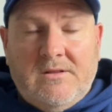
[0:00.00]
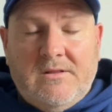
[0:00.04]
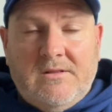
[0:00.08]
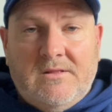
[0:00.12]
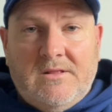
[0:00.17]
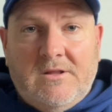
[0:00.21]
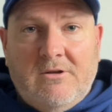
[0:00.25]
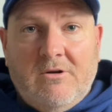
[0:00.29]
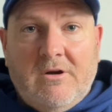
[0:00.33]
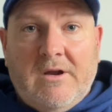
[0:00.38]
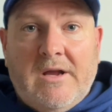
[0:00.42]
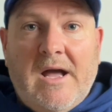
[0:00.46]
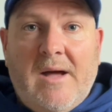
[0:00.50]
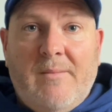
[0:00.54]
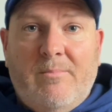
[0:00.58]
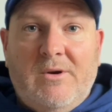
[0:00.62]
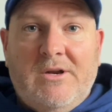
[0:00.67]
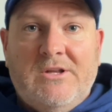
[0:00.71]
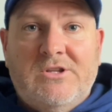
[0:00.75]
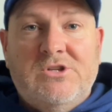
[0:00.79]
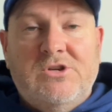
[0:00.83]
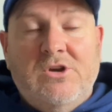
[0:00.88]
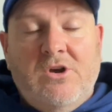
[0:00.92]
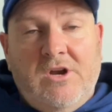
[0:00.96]
there are a couple
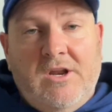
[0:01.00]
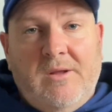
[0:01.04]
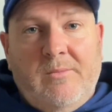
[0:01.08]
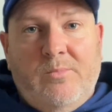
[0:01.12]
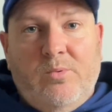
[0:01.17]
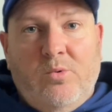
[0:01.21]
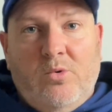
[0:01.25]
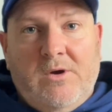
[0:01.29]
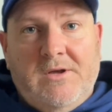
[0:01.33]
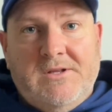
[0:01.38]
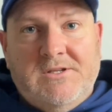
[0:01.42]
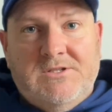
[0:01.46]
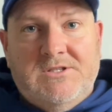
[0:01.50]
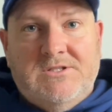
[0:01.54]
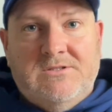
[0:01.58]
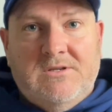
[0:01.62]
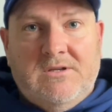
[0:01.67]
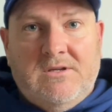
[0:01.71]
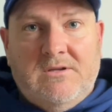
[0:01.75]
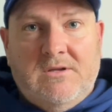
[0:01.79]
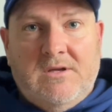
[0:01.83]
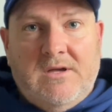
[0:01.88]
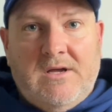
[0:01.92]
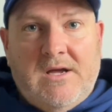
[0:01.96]
of turning points
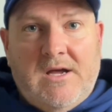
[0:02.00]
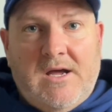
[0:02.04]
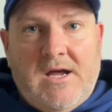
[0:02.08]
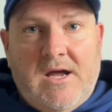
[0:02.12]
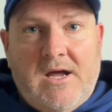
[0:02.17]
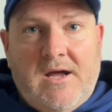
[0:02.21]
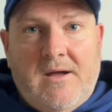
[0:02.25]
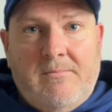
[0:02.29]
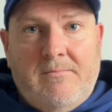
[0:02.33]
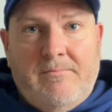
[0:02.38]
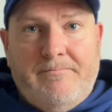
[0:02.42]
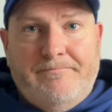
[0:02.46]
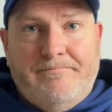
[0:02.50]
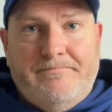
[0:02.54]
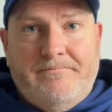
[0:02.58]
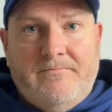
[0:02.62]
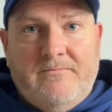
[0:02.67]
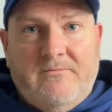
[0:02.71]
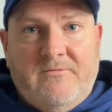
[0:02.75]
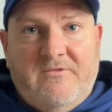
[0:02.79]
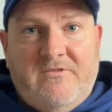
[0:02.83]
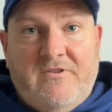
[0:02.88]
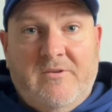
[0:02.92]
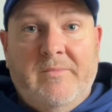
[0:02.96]

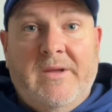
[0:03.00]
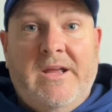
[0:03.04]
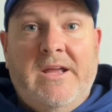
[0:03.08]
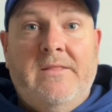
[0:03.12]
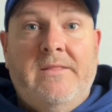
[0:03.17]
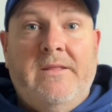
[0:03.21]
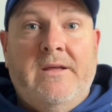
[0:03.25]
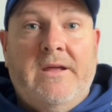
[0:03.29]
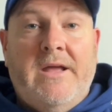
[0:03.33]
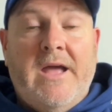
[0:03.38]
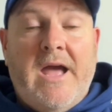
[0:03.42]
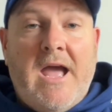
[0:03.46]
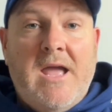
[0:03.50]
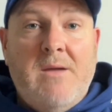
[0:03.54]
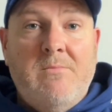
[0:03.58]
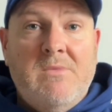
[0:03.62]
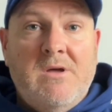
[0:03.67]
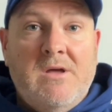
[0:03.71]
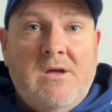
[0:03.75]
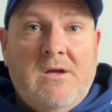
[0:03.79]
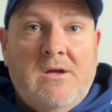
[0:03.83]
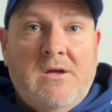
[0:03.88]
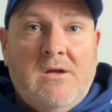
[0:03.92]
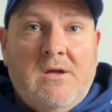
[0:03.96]
for me in the game.
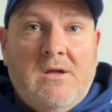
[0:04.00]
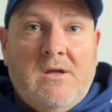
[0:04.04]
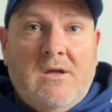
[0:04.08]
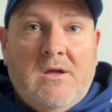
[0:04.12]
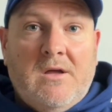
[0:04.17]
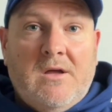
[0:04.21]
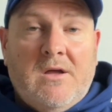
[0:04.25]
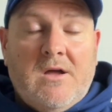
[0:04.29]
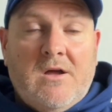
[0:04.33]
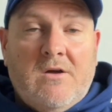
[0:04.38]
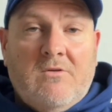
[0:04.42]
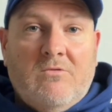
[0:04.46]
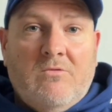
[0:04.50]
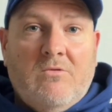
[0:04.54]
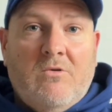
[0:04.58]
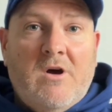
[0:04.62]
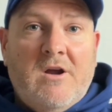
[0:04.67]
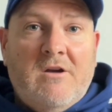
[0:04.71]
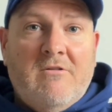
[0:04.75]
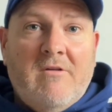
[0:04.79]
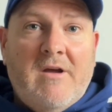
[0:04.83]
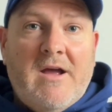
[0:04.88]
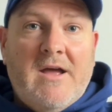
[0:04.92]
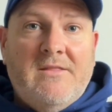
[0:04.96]

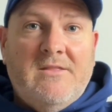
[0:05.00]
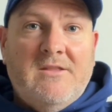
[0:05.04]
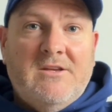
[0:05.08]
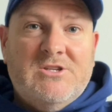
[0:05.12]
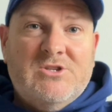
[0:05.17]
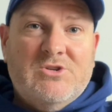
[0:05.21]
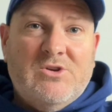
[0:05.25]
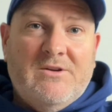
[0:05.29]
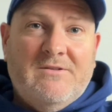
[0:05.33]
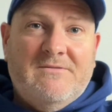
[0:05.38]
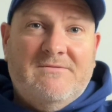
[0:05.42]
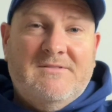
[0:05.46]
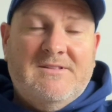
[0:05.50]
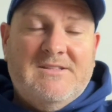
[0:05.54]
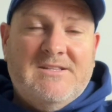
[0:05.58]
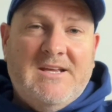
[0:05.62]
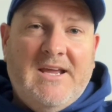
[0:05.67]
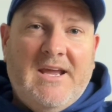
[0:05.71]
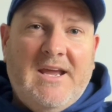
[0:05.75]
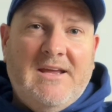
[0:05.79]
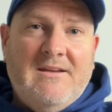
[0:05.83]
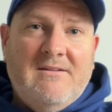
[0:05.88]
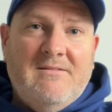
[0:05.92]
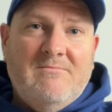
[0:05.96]
Right around the sort of
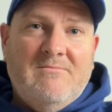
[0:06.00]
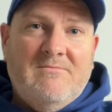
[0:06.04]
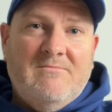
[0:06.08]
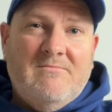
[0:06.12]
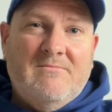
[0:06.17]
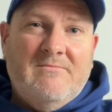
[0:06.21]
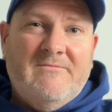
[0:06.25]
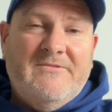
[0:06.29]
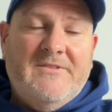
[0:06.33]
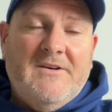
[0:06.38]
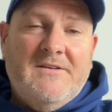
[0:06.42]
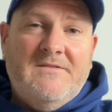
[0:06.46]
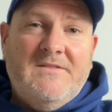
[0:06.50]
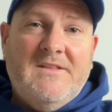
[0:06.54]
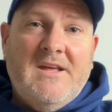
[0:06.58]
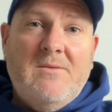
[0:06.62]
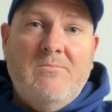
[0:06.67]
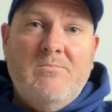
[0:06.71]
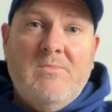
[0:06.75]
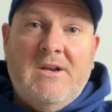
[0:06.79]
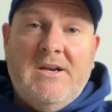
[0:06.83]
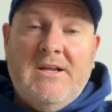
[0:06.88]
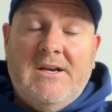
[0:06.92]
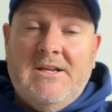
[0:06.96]
10,
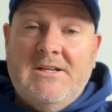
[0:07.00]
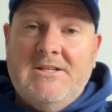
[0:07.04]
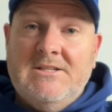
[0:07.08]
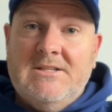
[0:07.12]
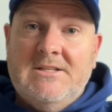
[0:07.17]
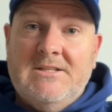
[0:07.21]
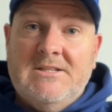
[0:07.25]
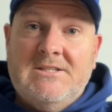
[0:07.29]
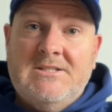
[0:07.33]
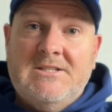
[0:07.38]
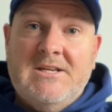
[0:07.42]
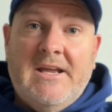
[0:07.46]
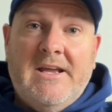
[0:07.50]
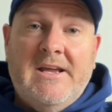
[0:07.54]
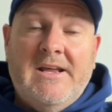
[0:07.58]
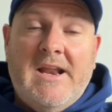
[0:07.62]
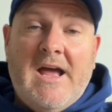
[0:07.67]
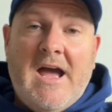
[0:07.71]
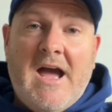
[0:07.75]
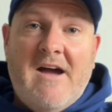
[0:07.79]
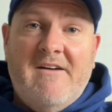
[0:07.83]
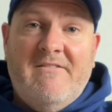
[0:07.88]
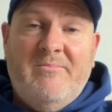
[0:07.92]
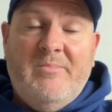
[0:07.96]
15 minute into the second
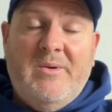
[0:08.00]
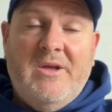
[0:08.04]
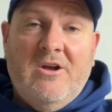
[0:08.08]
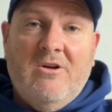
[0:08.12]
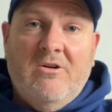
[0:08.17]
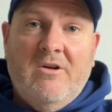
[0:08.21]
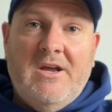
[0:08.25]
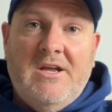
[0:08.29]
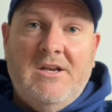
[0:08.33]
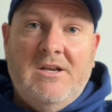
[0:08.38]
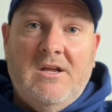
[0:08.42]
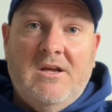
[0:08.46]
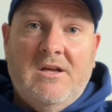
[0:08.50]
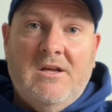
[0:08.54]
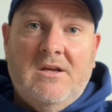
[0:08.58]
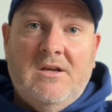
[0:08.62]
half period,